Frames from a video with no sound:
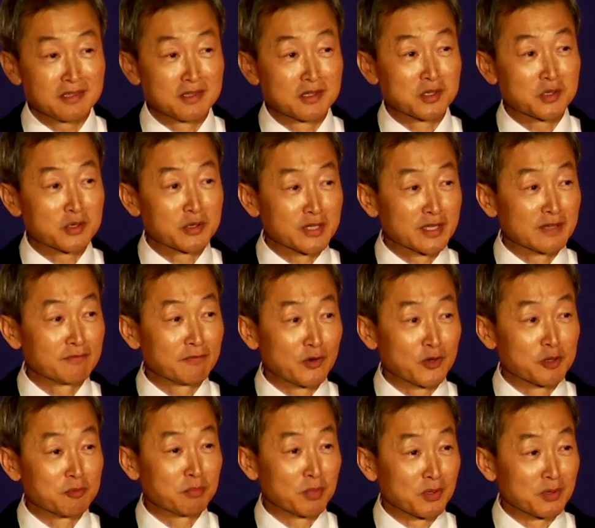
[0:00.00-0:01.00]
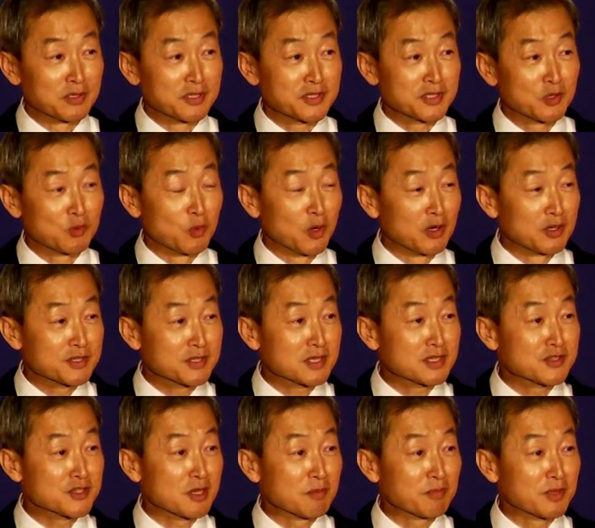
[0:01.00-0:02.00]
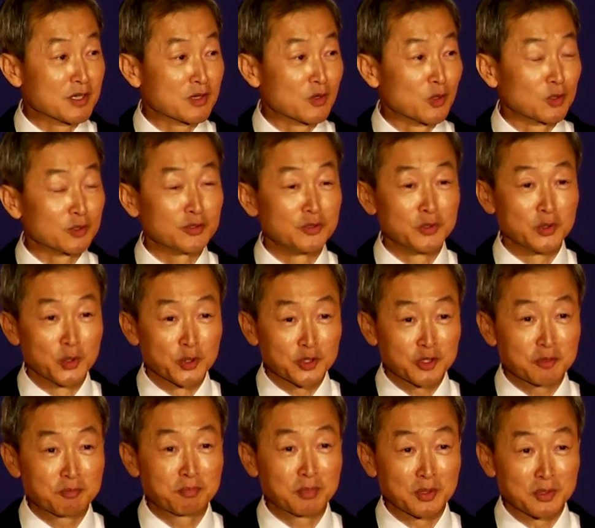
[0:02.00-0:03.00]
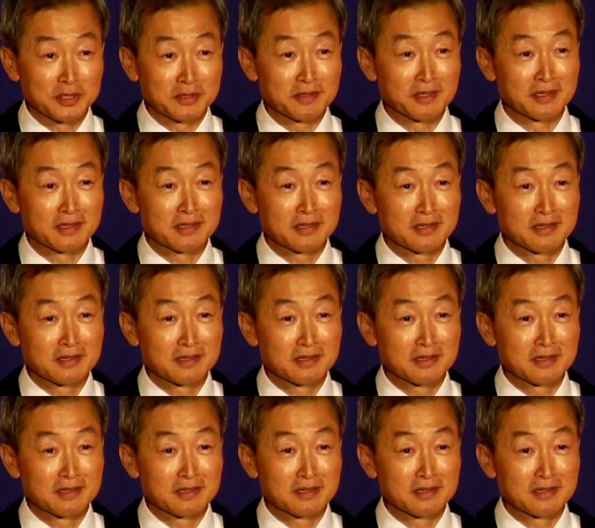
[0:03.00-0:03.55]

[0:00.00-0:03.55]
in the Korean foreign policy was something called Nordpolitik.